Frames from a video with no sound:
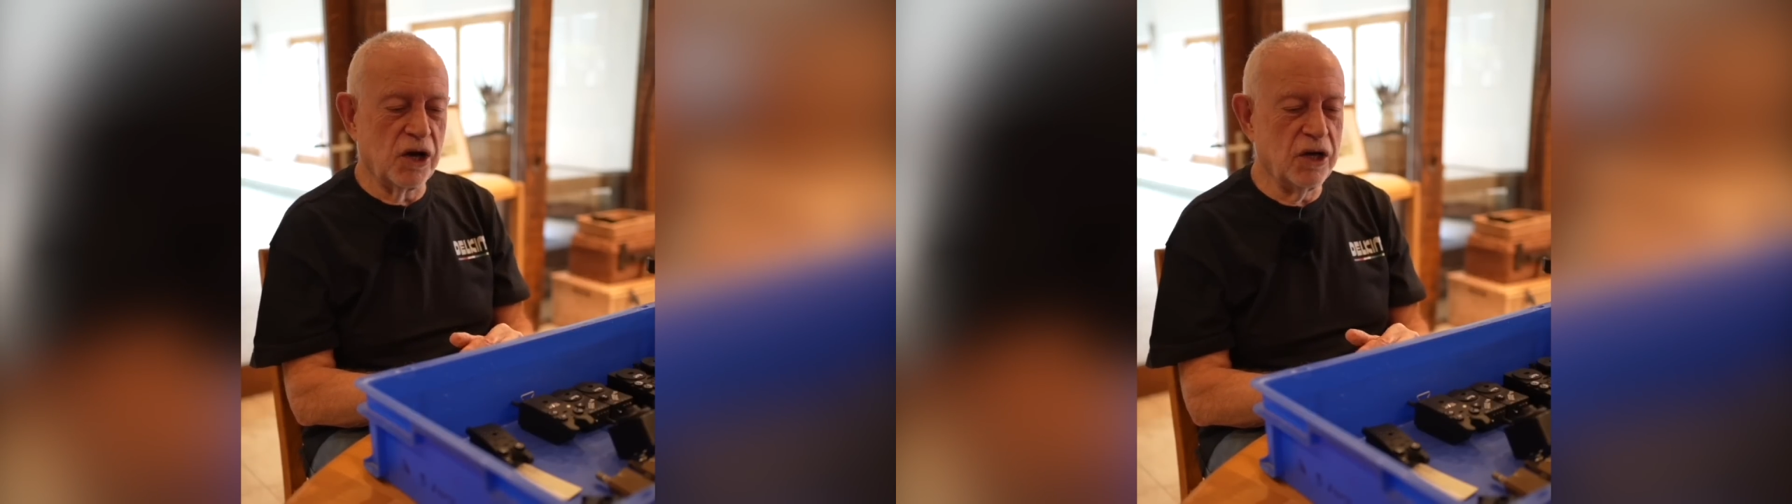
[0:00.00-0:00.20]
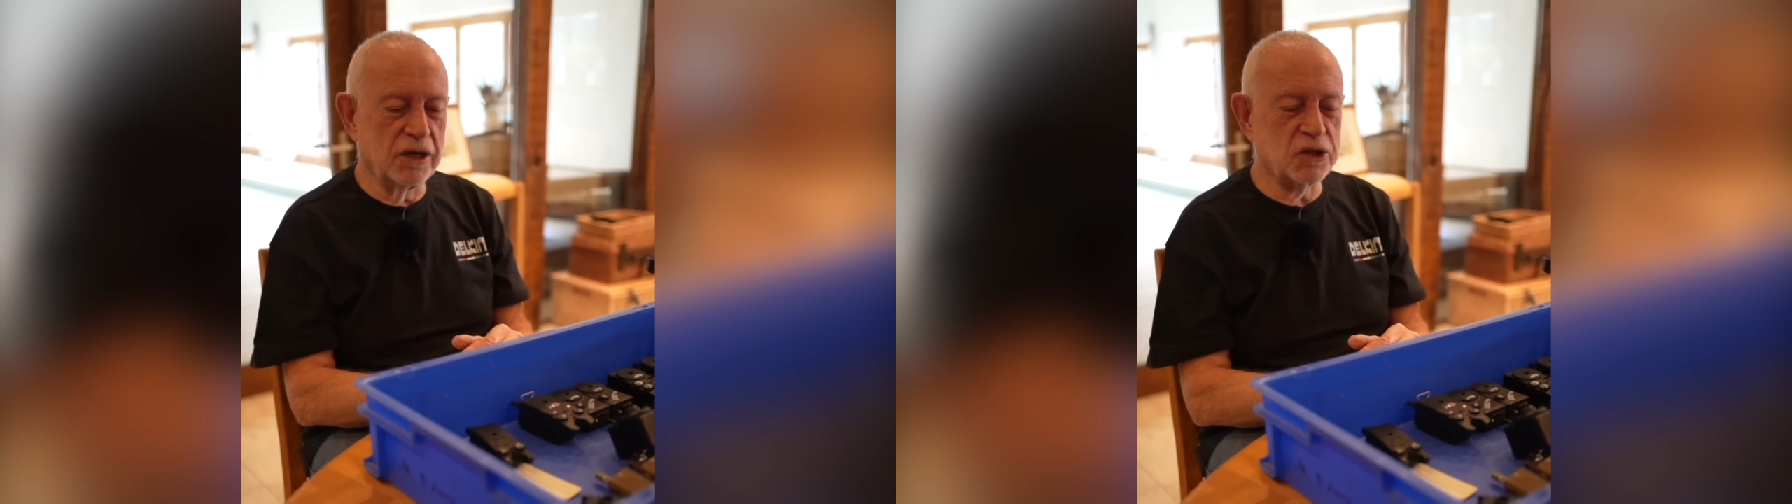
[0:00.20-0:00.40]

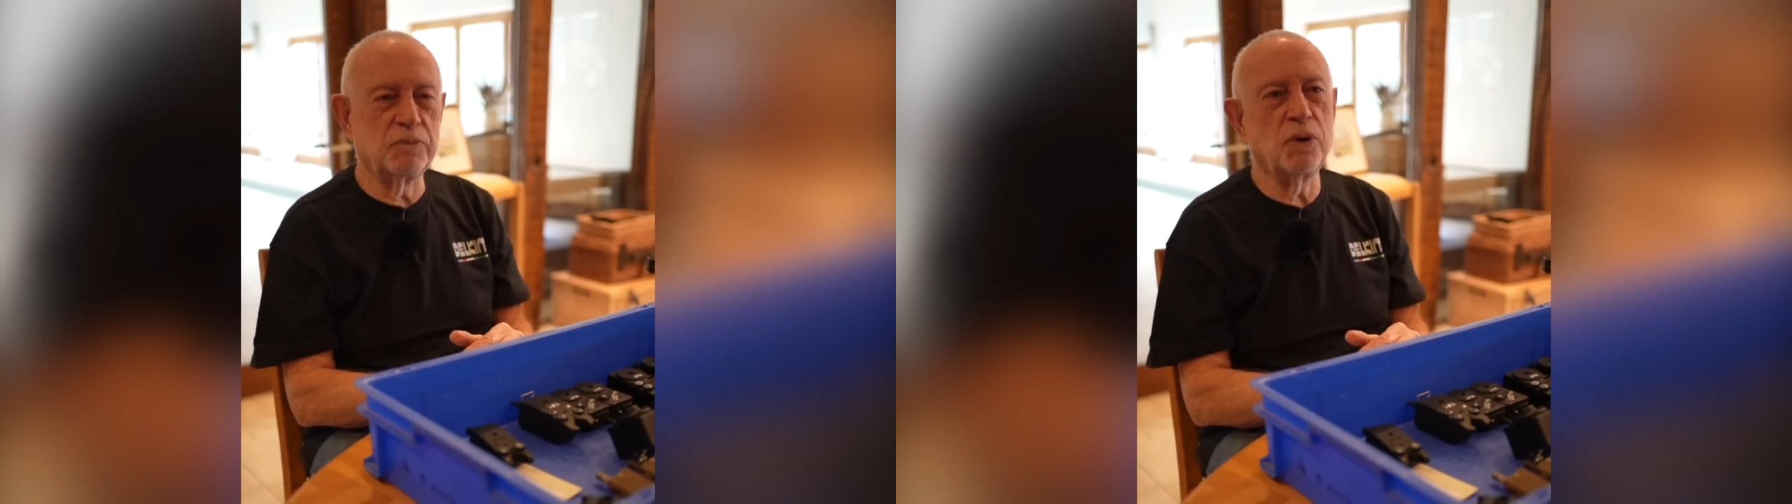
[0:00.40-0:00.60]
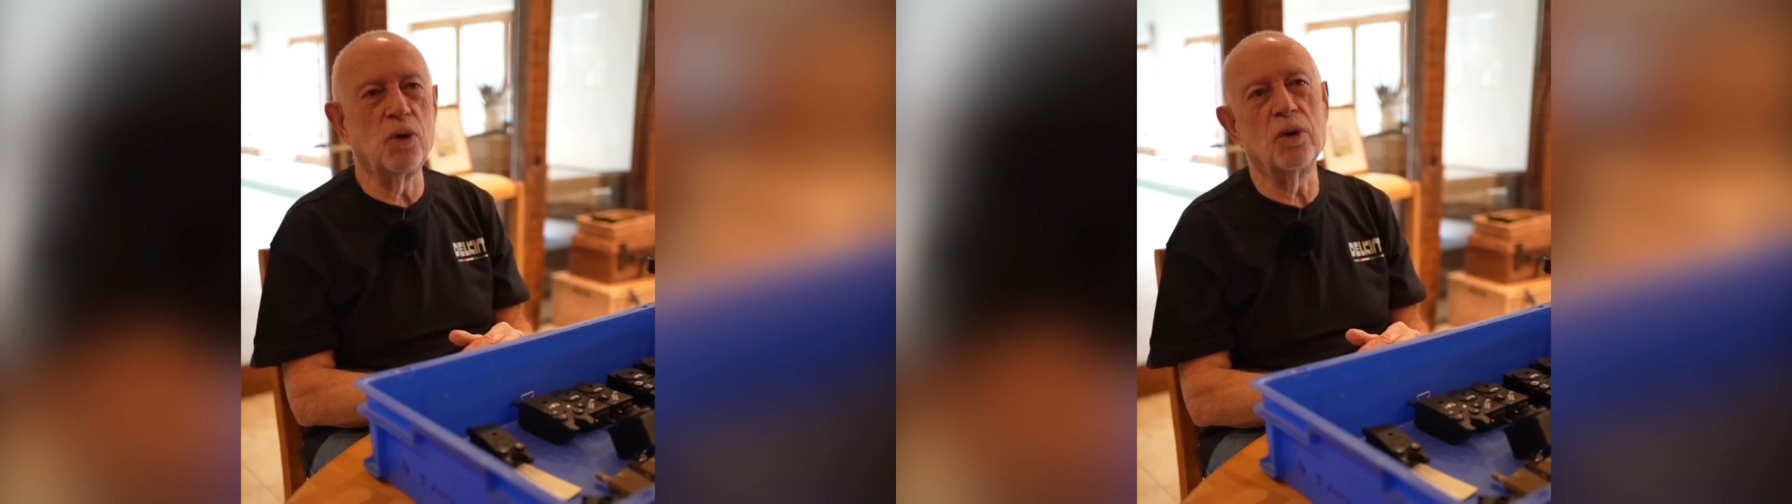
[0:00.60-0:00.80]
her
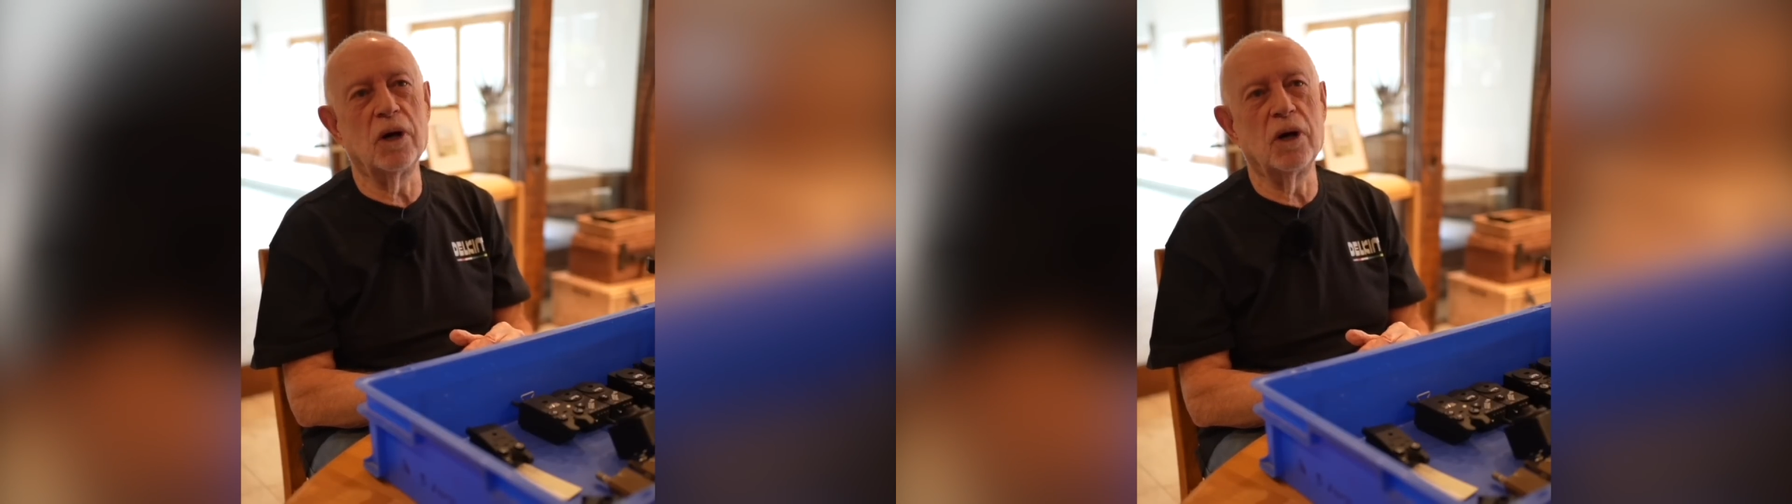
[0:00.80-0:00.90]
support,